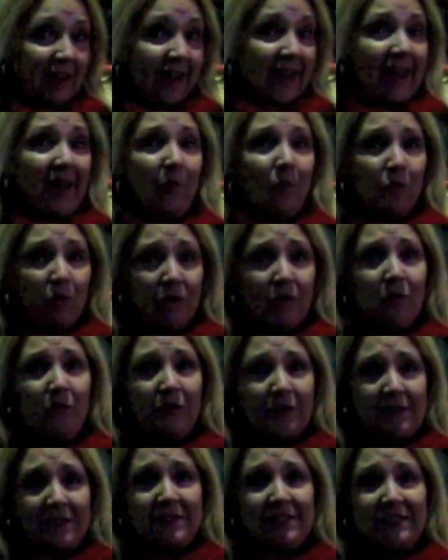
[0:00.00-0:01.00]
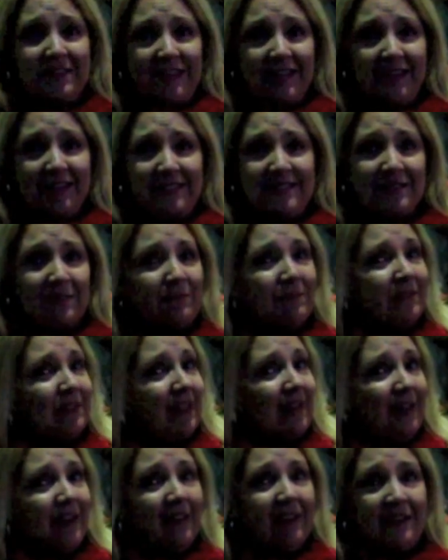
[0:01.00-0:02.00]
And we're going to see some
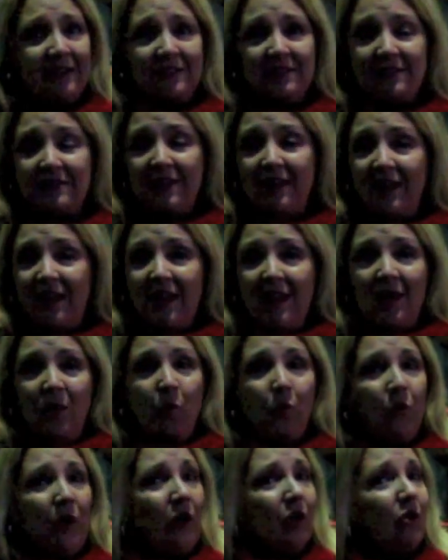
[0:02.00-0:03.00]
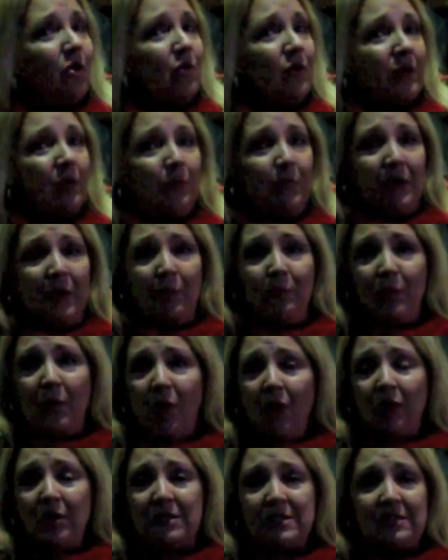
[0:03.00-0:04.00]
things. We're going to be a
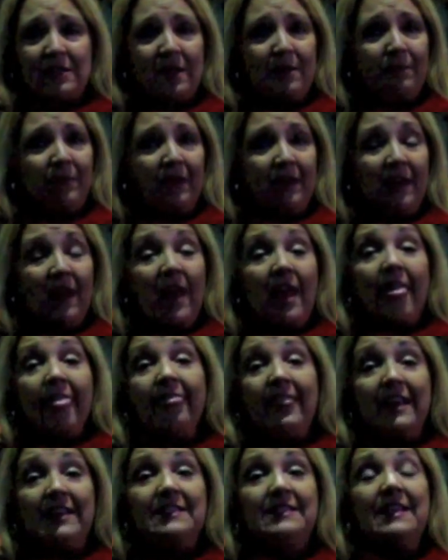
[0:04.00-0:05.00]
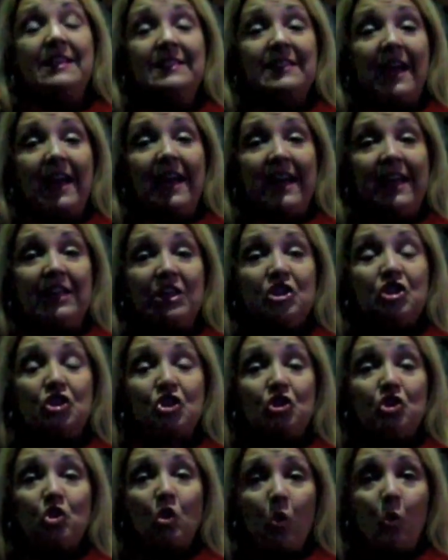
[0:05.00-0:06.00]
part of something. This is a
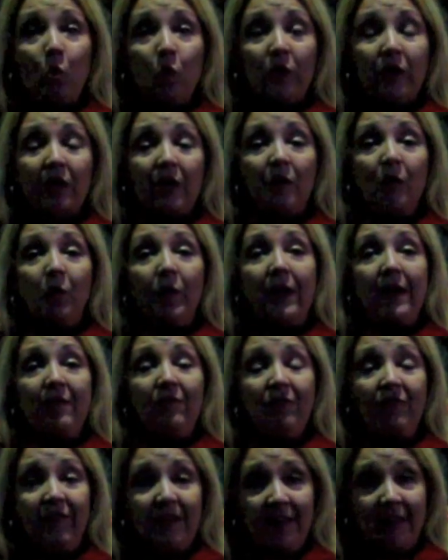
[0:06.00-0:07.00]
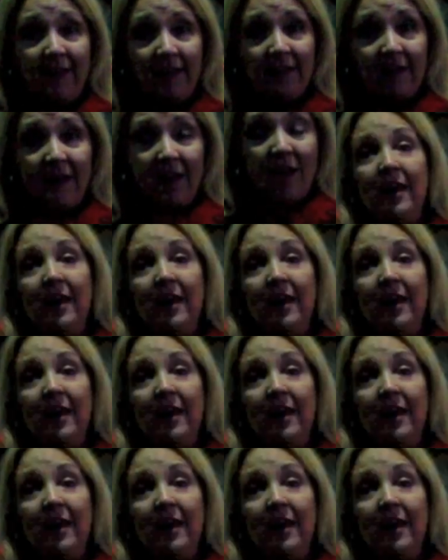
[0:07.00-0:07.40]
historical event.